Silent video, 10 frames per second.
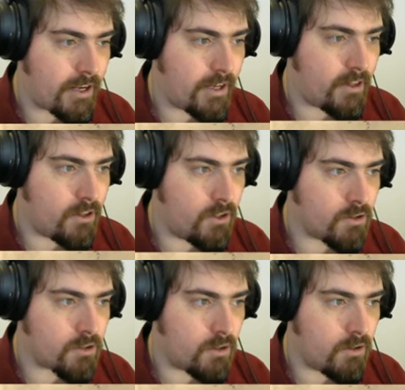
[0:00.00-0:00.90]
a
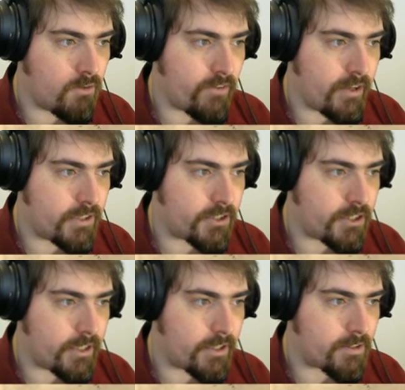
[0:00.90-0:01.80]
lot of
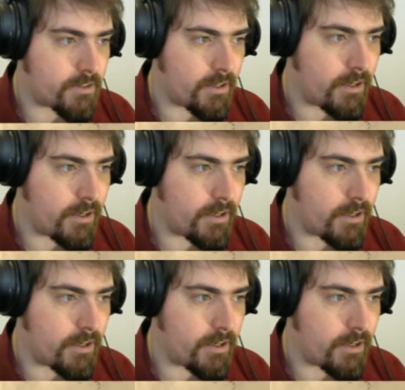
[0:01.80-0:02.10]
Ilshis.